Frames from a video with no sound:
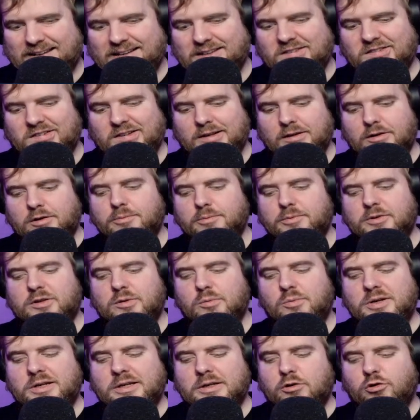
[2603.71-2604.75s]
Let's see. Learn what the
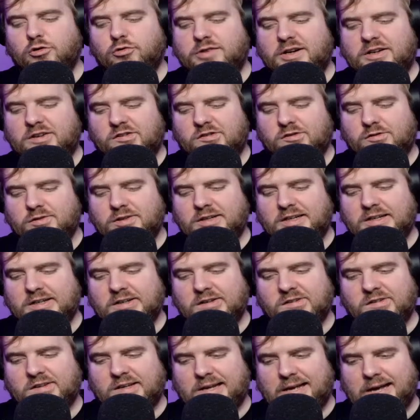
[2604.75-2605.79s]
Windows registry
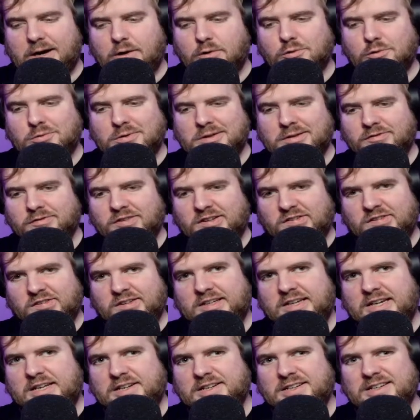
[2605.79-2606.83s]
is and how to
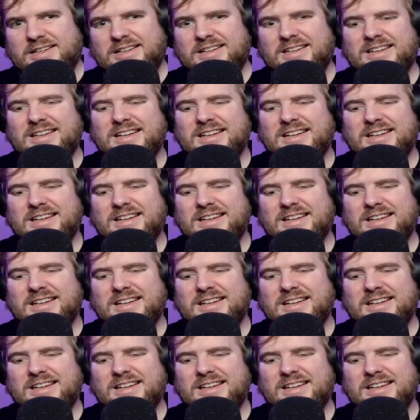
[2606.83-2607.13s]
investigate it.